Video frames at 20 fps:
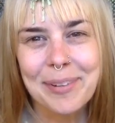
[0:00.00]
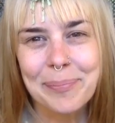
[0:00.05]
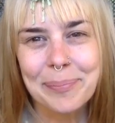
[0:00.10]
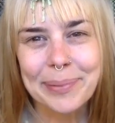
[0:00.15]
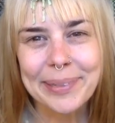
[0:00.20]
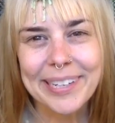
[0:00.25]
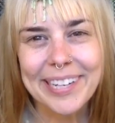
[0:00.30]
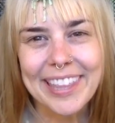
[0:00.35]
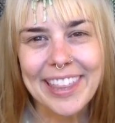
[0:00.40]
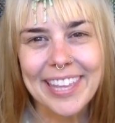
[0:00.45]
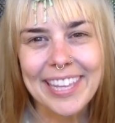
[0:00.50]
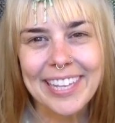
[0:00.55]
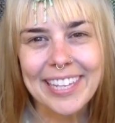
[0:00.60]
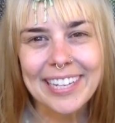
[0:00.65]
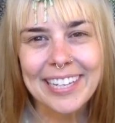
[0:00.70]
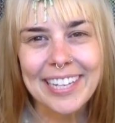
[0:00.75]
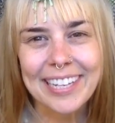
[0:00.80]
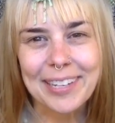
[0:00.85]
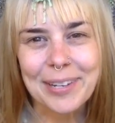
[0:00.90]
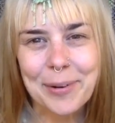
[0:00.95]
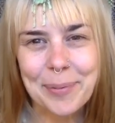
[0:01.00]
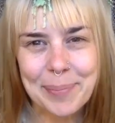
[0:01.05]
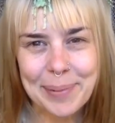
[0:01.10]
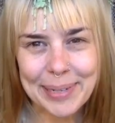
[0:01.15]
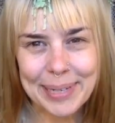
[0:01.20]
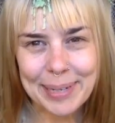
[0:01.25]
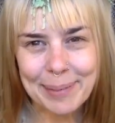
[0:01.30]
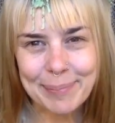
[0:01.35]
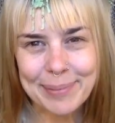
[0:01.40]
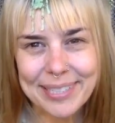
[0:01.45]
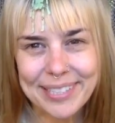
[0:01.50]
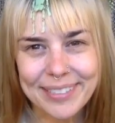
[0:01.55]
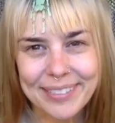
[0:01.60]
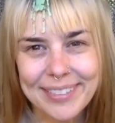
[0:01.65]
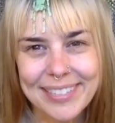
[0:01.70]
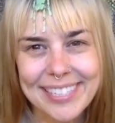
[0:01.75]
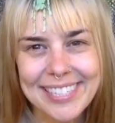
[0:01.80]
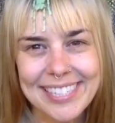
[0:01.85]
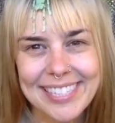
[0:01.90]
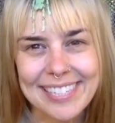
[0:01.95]
Breathe in and open up to
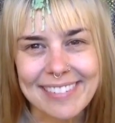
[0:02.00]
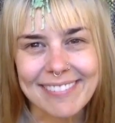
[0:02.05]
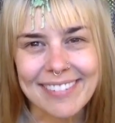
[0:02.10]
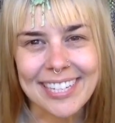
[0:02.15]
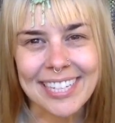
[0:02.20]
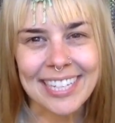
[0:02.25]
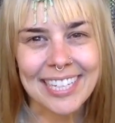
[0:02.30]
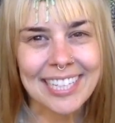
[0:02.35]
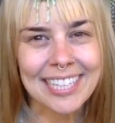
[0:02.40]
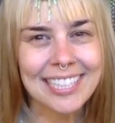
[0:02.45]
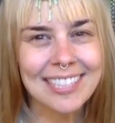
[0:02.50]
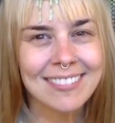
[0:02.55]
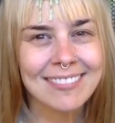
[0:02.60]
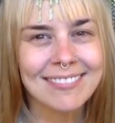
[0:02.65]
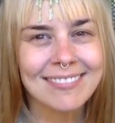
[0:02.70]
receiving.